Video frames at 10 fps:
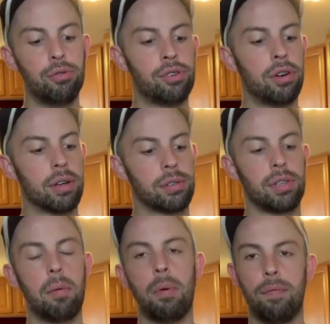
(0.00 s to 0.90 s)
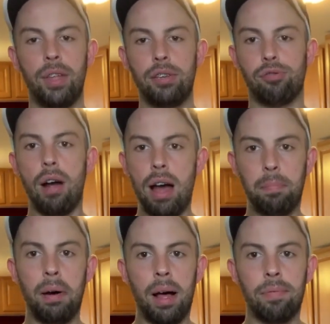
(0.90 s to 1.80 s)
you took some of these
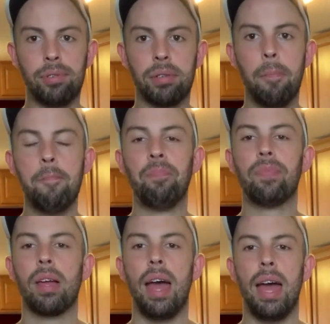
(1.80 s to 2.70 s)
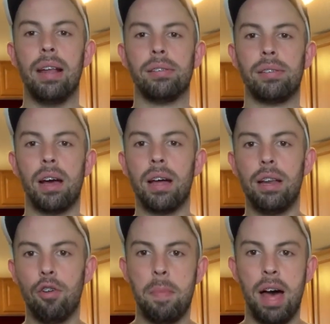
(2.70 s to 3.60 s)
dried puffs and stuck
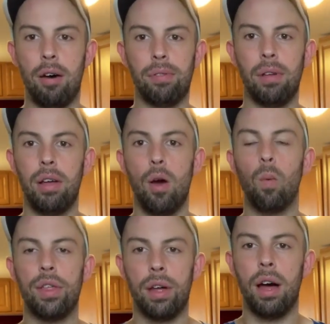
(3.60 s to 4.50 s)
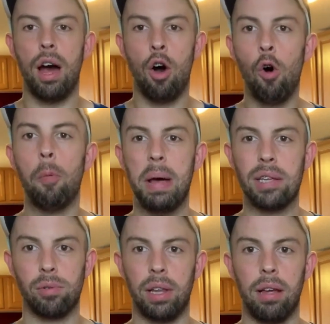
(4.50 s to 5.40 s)
it in your mouth with a whole
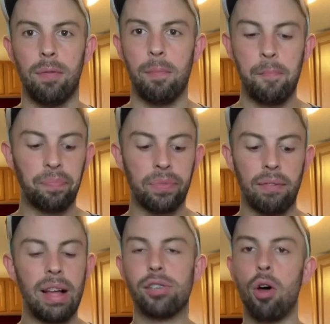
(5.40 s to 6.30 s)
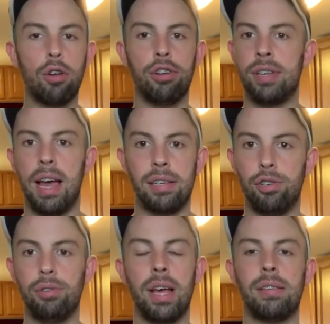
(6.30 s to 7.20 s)
basil leaf. That's all you
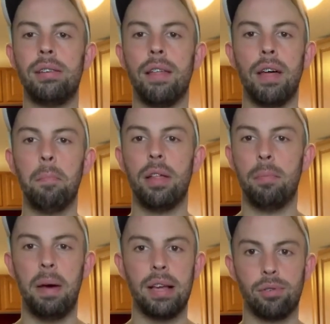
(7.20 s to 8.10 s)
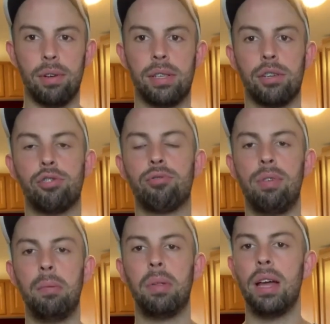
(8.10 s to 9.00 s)
taste. You taste nothing but the basil. It's
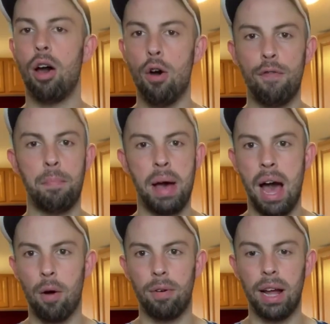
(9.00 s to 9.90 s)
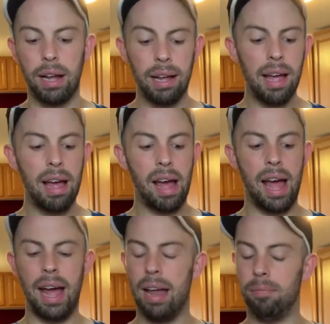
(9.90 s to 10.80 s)
extremely overpowering,
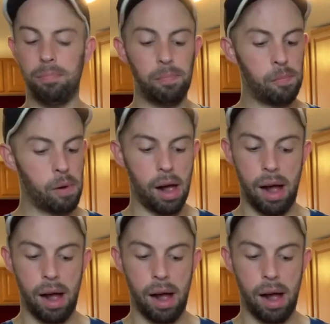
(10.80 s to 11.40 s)
and